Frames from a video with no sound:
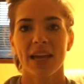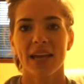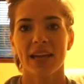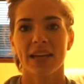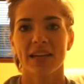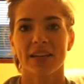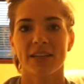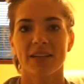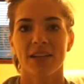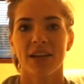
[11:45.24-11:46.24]

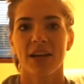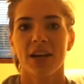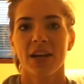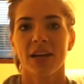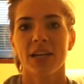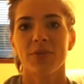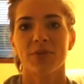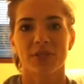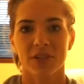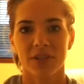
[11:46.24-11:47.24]
And he
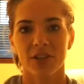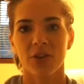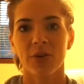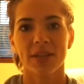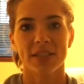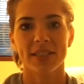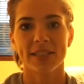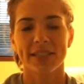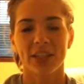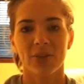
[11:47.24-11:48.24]
was going into
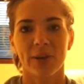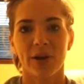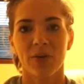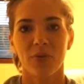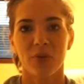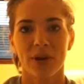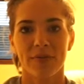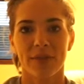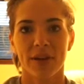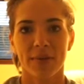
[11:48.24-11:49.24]
detail about one of
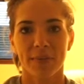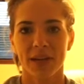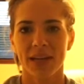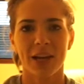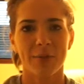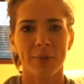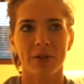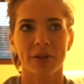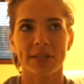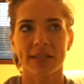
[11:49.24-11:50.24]
them. I can't
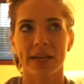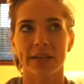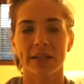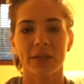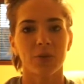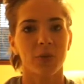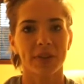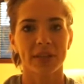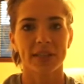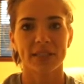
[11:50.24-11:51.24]
remember exactly
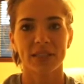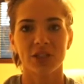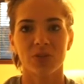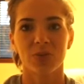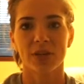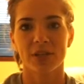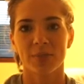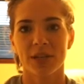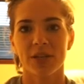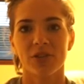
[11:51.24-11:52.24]
what the decision was,
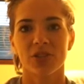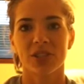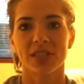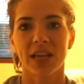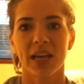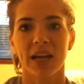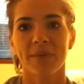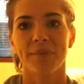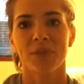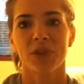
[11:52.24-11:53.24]
but he was just
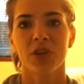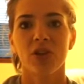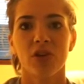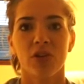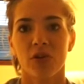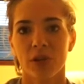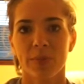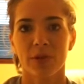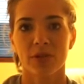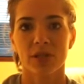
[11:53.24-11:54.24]
saying, the only
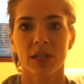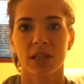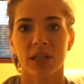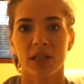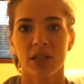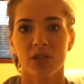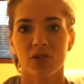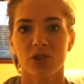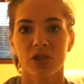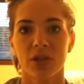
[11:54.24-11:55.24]
person that you
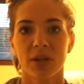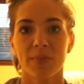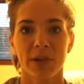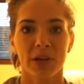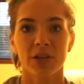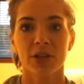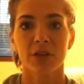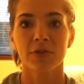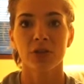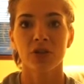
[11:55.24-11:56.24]
should compare
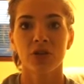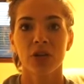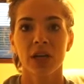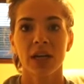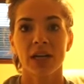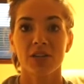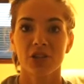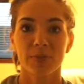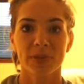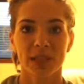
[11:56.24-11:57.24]
yourself to is
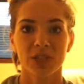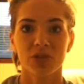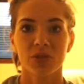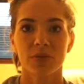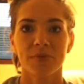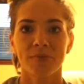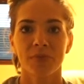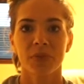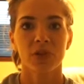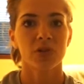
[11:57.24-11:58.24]
your potential.
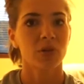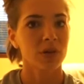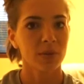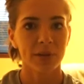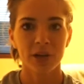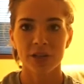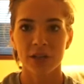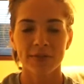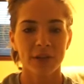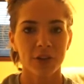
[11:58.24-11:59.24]
Don't compare
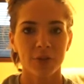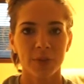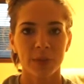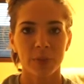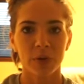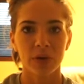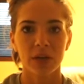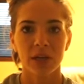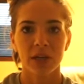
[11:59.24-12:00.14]
yourself to other people.